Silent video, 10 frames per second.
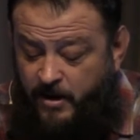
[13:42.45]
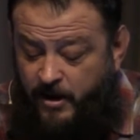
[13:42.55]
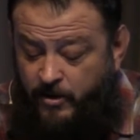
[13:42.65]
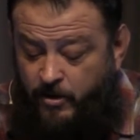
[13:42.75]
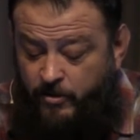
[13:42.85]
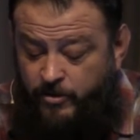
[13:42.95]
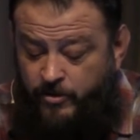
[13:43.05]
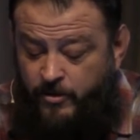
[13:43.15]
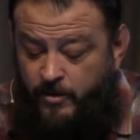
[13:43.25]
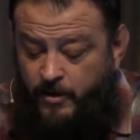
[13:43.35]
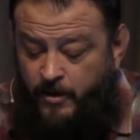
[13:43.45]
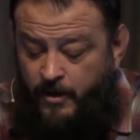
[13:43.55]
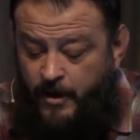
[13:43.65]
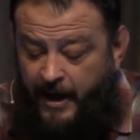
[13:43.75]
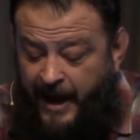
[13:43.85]
on earth,
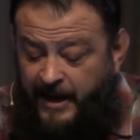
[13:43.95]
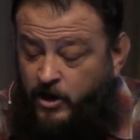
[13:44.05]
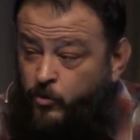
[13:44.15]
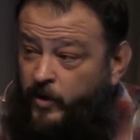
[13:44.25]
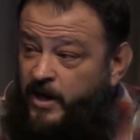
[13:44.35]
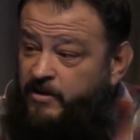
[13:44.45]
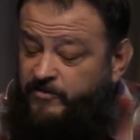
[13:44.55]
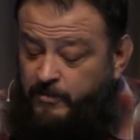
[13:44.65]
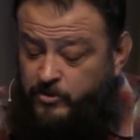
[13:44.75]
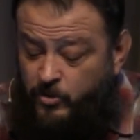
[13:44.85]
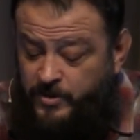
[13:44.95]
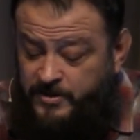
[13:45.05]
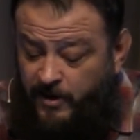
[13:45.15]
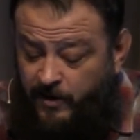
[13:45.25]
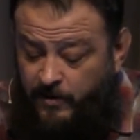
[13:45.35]
and it grieved him to his
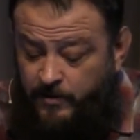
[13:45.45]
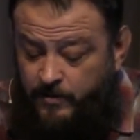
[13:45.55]
heart.